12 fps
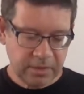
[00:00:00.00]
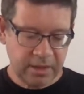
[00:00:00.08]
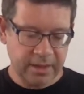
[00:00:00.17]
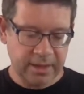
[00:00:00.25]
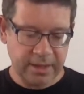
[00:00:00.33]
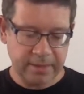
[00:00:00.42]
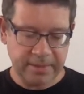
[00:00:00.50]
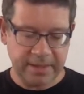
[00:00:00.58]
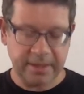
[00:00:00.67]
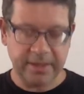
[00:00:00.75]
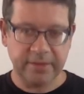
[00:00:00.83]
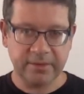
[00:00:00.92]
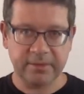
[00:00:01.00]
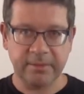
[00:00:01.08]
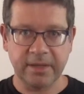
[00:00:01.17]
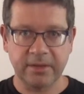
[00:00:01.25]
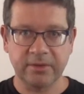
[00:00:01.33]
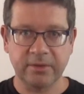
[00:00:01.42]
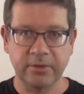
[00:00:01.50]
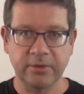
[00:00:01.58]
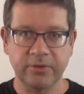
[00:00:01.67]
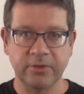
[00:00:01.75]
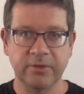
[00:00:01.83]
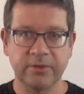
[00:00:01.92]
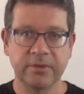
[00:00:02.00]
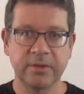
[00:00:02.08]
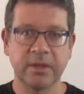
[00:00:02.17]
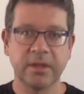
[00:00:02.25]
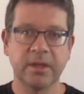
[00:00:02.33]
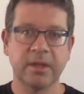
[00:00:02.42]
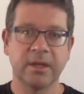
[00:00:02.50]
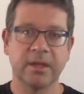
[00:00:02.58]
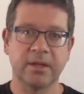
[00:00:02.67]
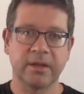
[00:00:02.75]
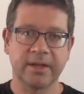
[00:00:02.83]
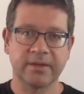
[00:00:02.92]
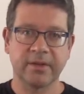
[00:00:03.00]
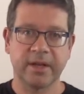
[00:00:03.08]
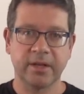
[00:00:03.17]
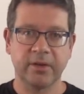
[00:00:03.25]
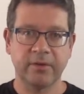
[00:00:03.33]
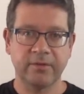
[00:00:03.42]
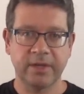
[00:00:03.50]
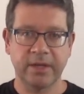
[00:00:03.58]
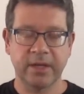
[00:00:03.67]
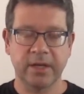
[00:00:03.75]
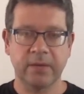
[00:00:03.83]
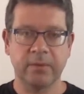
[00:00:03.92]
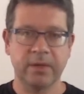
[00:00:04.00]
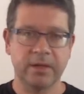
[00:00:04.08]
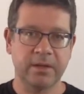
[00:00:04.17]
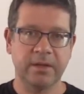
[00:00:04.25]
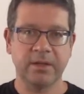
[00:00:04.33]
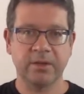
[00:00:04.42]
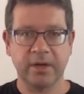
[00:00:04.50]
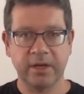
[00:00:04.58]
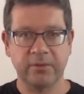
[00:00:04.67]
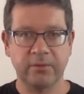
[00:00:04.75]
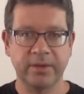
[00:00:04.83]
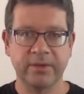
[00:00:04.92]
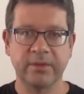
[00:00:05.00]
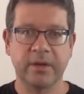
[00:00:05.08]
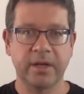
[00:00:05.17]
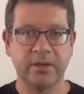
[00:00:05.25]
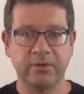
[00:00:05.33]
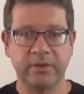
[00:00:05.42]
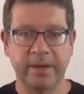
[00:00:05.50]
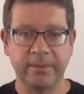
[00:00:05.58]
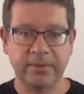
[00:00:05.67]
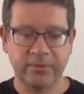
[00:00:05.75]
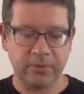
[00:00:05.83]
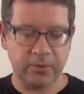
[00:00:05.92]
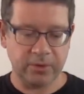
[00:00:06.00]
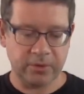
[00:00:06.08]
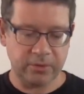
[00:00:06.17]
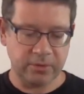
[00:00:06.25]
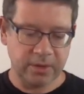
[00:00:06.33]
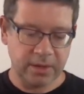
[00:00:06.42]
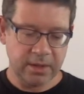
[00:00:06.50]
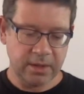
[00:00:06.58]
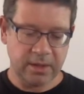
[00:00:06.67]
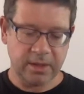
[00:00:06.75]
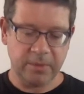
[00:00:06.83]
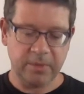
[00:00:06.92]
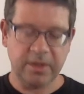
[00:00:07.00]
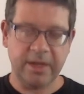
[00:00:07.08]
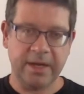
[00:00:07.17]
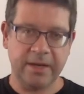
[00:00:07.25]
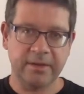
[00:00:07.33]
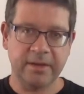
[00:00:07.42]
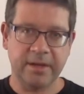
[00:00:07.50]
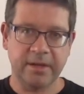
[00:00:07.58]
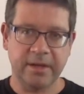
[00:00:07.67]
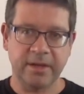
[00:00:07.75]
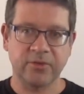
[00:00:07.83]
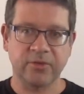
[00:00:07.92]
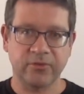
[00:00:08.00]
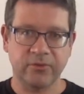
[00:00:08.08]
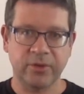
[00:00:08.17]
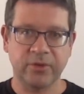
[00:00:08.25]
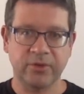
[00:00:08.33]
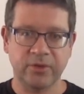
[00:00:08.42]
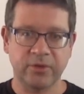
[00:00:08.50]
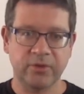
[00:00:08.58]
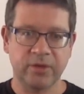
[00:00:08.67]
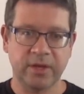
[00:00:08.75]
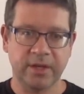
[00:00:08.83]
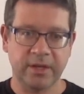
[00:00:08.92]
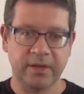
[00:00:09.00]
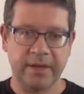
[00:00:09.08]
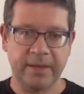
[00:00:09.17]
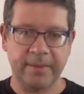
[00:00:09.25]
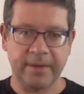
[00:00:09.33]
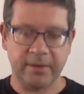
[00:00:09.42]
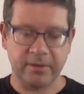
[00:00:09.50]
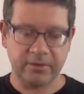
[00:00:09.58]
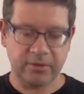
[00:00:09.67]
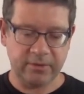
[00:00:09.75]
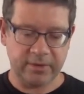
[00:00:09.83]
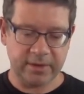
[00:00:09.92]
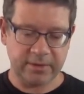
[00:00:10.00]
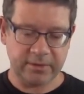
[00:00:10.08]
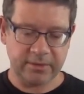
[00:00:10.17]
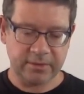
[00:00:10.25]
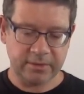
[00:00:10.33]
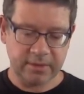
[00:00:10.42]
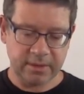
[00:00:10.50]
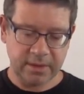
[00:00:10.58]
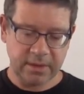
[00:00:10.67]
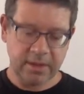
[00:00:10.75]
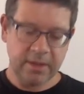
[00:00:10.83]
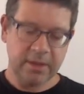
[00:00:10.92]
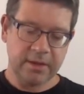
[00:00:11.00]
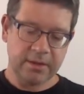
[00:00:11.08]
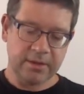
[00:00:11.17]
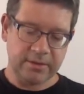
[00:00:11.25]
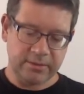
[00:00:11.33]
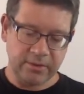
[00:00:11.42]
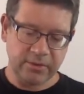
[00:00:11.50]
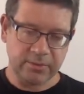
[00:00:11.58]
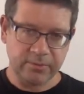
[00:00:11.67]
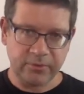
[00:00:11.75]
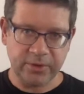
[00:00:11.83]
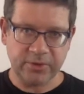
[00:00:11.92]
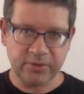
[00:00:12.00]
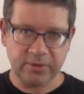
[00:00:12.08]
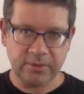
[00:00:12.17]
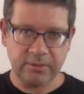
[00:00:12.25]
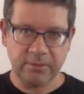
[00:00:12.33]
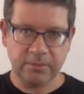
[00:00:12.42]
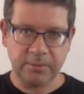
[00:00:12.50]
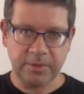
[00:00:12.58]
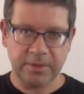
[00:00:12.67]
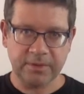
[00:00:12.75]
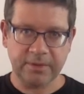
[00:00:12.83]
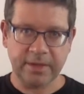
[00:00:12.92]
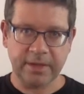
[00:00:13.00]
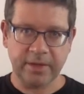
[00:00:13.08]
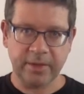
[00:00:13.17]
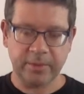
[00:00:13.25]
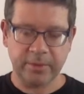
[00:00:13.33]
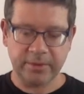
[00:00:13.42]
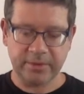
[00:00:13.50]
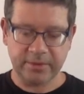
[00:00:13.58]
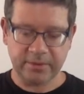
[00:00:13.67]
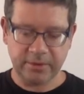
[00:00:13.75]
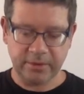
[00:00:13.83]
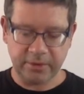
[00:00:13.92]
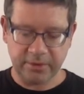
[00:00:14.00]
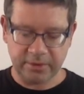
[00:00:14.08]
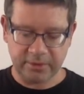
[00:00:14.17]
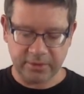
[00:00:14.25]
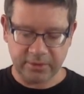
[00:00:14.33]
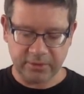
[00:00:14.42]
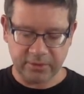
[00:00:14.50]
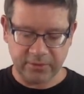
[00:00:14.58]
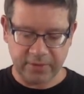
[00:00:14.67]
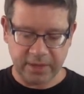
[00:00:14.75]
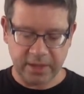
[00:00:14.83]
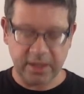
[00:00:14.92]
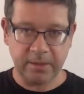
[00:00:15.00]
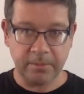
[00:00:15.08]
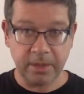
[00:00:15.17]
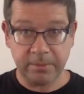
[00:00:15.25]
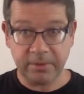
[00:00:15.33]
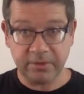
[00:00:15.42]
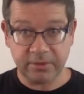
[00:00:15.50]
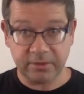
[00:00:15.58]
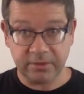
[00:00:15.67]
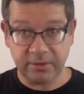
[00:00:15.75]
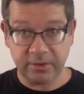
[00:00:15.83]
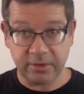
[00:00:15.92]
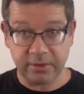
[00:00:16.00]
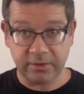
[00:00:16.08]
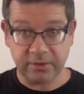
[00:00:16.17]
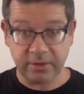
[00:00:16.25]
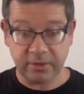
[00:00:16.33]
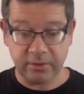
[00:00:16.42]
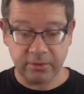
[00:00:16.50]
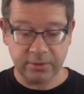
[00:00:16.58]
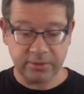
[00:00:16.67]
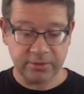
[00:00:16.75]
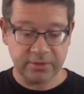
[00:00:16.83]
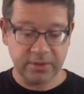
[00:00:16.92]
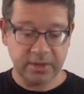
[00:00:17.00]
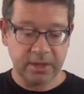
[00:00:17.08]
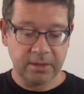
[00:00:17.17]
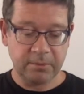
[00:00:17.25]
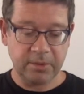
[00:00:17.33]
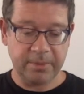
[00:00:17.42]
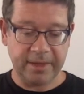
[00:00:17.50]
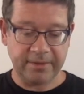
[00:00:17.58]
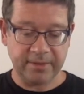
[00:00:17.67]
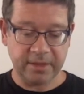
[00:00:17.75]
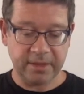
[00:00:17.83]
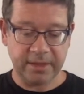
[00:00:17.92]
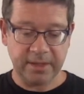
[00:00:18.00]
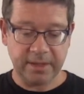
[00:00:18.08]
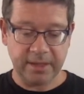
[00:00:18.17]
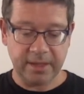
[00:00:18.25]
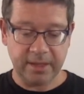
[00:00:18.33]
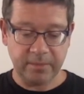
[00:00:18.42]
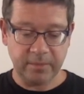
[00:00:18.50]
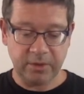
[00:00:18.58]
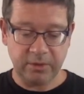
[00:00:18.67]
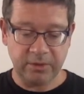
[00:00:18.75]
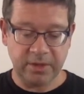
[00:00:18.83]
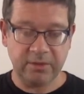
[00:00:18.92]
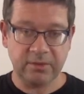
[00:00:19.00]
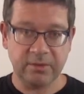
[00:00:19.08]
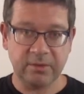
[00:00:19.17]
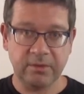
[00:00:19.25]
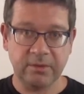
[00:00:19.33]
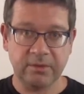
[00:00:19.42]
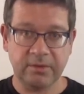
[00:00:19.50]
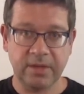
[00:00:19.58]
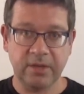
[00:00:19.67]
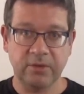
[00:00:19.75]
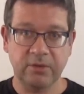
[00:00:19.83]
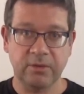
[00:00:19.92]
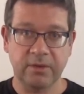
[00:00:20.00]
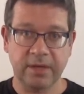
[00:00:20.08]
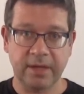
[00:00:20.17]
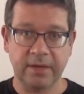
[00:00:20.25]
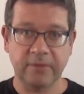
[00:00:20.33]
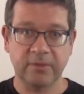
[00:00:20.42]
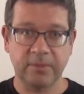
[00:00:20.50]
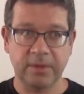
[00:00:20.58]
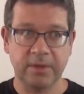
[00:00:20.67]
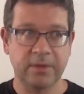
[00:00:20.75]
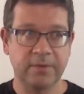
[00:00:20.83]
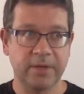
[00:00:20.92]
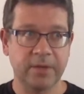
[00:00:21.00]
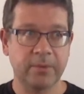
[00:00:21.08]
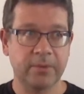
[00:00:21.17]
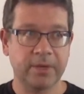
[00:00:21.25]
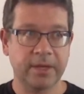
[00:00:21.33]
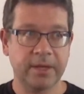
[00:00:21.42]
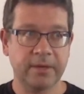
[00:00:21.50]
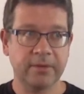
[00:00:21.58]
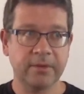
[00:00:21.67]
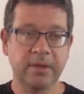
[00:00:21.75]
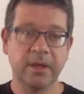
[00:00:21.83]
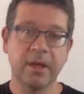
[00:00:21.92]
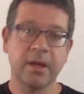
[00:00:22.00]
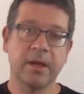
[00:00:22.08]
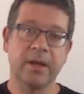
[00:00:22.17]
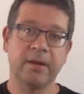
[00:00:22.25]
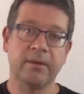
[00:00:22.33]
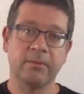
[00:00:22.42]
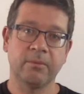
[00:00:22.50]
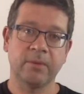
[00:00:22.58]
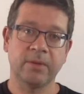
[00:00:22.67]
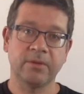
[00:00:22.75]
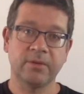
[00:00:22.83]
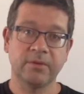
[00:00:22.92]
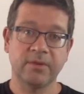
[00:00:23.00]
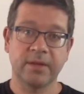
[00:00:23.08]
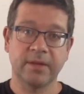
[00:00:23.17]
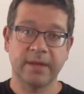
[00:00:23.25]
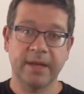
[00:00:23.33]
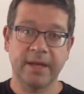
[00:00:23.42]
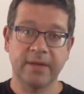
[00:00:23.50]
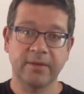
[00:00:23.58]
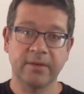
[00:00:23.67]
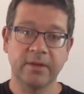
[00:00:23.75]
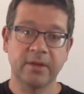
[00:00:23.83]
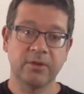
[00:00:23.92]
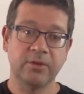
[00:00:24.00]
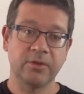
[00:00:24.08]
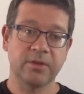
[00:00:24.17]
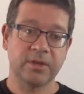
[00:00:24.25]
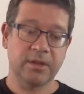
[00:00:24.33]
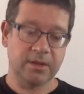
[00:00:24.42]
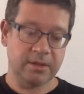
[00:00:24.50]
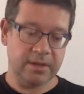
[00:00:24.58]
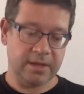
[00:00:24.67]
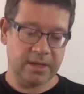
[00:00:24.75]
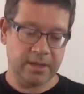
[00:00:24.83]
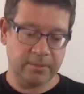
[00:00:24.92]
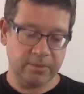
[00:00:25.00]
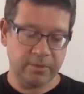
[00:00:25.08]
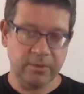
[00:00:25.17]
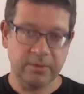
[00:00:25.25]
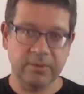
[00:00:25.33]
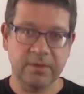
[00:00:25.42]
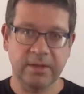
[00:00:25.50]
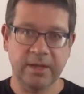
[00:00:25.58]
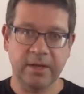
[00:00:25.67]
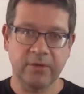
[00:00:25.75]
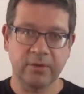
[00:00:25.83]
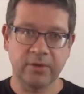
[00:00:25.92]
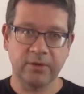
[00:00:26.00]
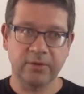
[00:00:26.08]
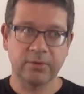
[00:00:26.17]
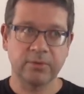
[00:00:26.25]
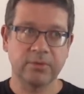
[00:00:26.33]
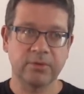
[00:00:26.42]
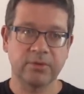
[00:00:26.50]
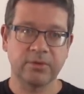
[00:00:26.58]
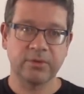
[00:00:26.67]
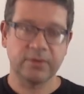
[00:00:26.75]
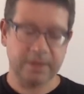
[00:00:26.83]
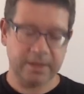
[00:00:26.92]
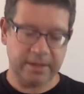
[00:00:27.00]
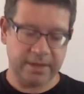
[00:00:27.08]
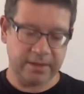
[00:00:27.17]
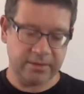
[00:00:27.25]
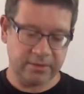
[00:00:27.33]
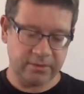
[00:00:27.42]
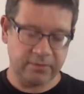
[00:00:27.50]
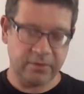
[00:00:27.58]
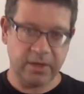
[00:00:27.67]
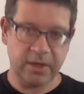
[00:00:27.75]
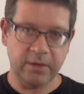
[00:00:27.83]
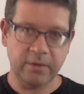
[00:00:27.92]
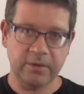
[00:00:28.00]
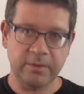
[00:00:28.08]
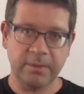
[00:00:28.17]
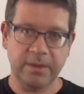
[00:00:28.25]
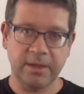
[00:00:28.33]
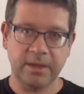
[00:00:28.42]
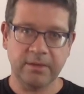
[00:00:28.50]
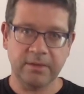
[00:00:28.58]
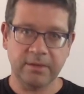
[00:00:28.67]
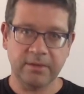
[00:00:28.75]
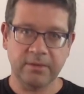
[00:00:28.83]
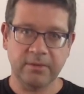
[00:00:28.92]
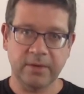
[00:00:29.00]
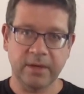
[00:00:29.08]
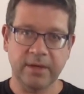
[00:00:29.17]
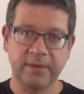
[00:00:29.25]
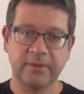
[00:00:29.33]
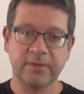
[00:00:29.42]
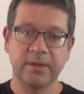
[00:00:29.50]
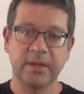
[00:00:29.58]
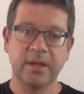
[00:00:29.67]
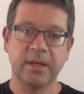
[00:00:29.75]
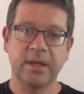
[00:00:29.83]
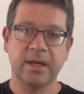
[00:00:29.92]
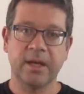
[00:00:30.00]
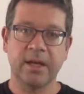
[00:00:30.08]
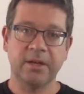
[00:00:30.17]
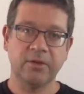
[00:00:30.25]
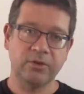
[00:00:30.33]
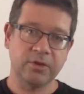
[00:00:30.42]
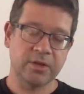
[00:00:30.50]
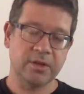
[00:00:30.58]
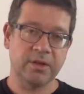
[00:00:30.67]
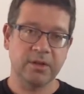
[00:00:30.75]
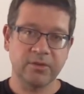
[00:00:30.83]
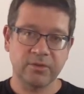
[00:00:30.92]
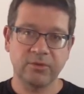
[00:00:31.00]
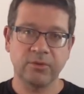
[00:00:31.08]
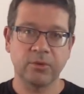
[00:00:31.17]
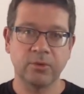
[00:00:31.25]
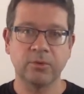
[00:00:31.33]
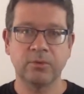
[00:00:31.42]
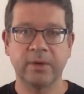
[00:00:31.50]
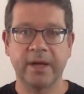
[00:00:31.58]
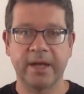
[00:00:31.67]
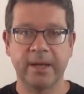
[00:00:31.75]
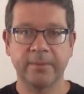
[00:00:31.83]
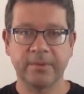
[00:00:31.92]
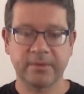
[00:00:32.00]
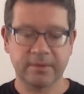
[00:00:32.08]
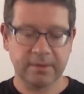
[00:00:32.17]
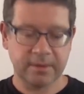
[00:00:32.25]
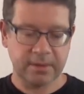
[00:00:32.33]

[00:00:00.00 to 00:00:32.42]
and led to some other solutions like Sideload VR, where it kind of re-signed your apps for you. But it added that extra friction in trying to get an app out onto devices. There's still some friction with the sideloading process on the Oculus Go so far, and it might be just because the Oculus Go launched. But basically, you need to set your account to be a developer account. And once you've done that, you can use the Android tools to connect via USB to this device, and you can install apps